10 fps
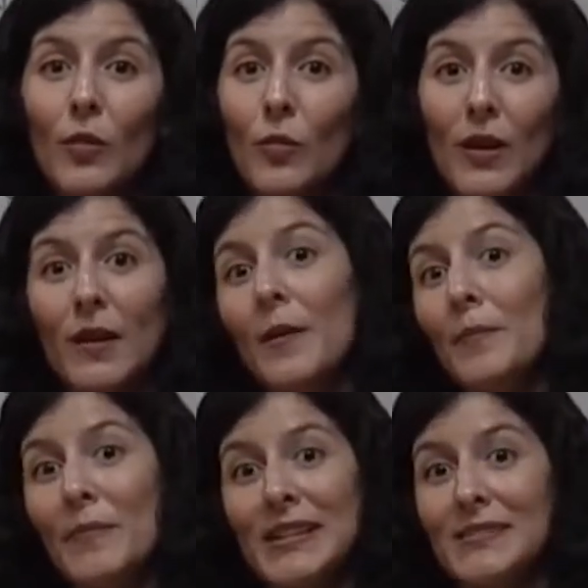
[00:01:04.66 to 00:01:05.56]
or
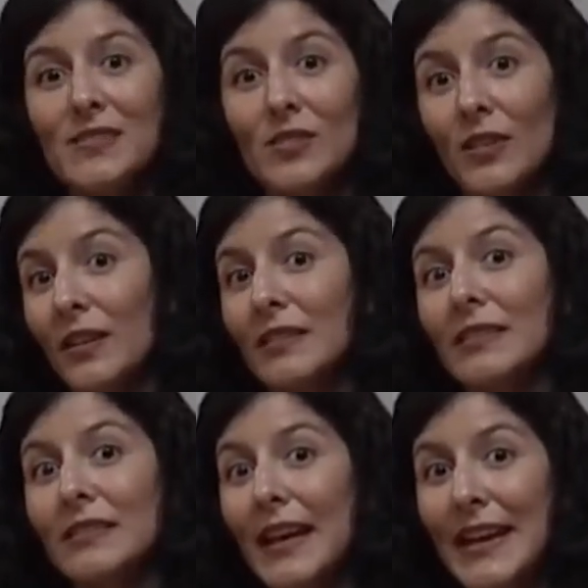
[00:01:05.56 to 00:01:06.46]
my sister
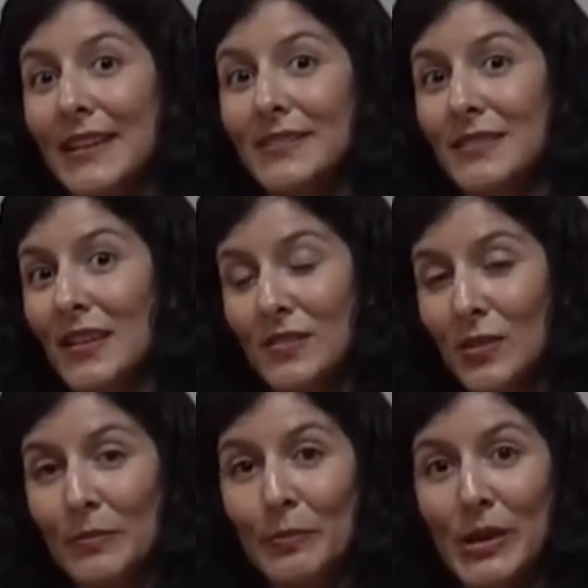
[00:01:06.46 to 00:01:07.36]
likes a
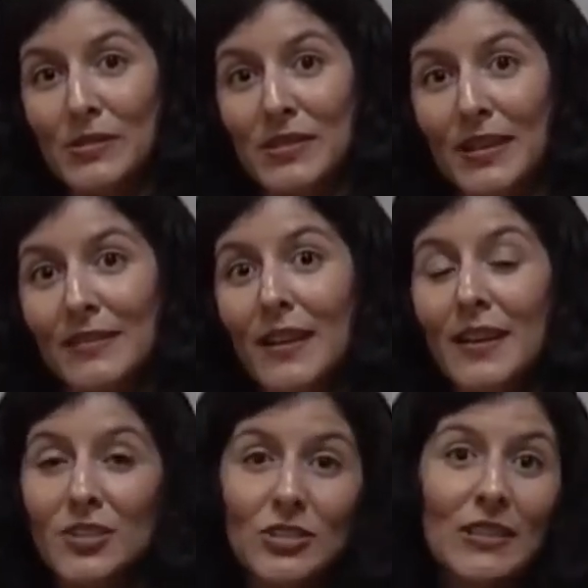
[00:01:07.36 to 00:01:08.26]
certain person.
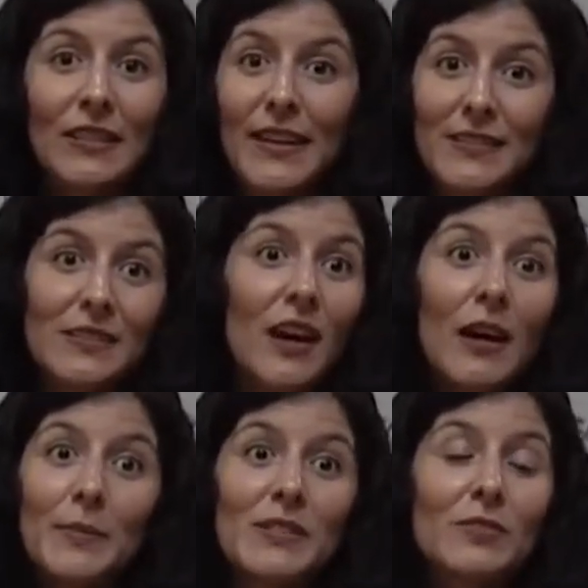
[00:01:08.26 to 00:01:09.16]
She likes
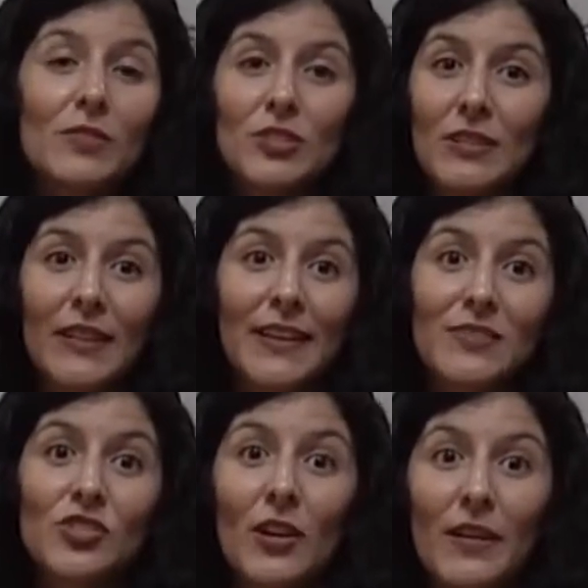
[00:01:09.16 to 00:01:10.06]
Thomas, or she
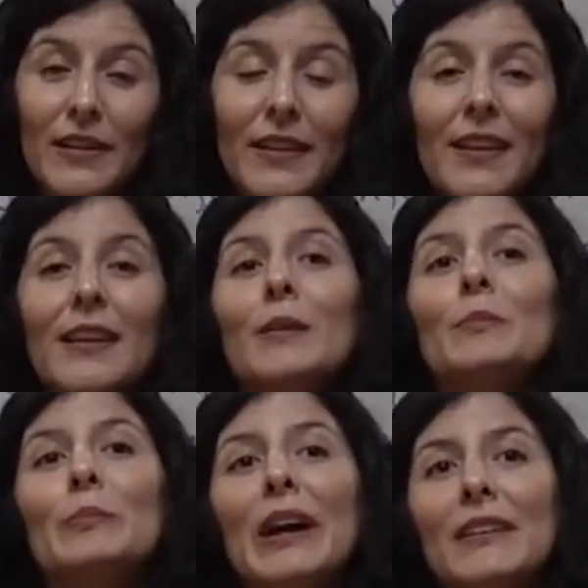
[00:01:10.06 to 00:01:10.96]
likes John.
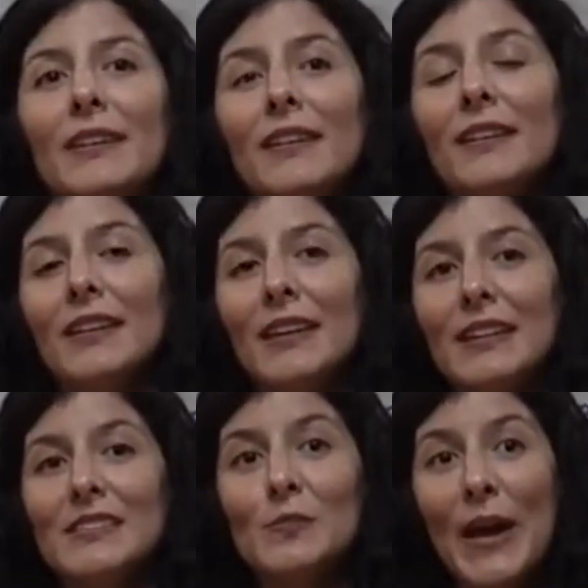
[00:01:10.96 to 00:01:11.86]
But
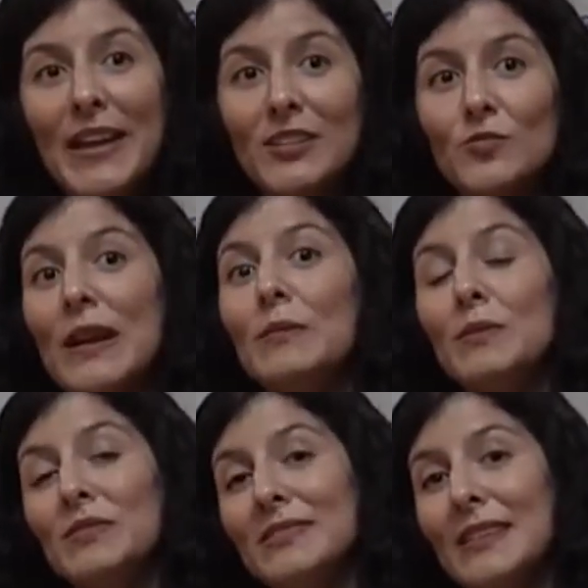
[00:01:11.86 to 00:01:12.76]
in Spanish, right, we
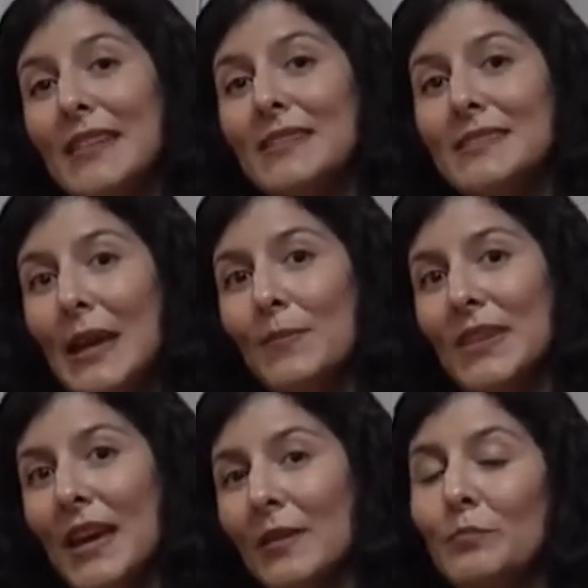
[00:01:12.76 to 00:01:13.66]
would say the same
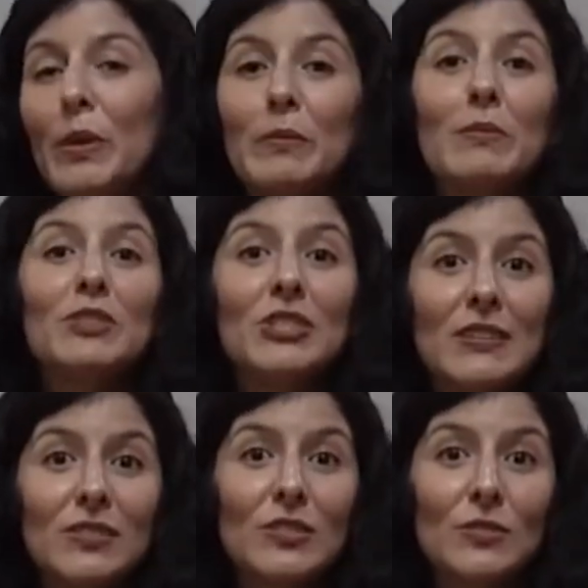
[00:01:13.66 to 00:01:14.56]
thing, but we would
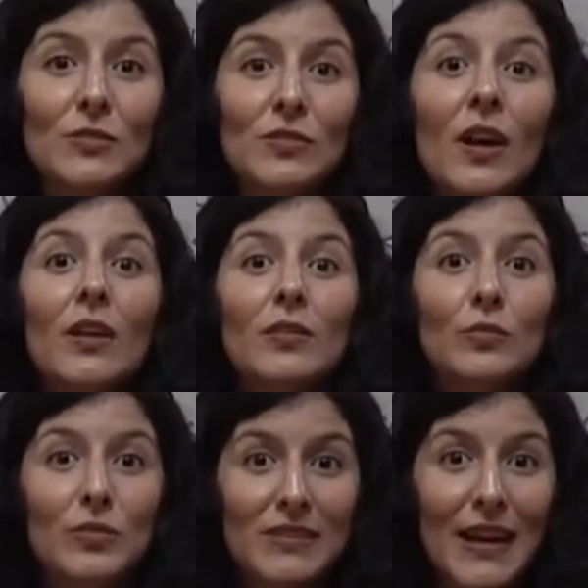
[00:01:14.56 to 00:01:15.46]
just use
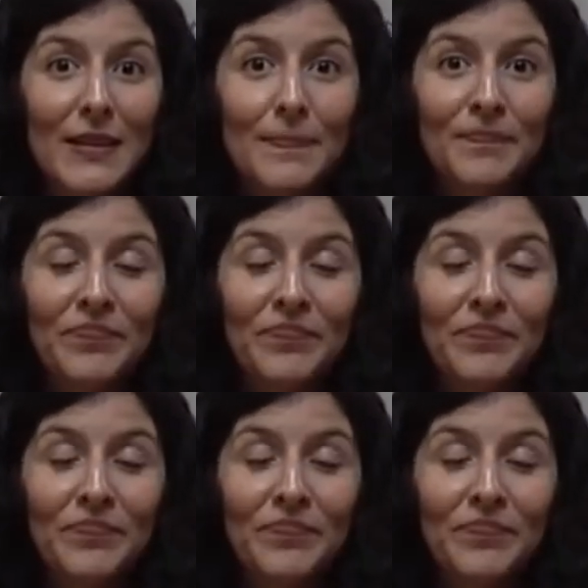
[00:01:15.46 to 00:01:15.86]
gustar.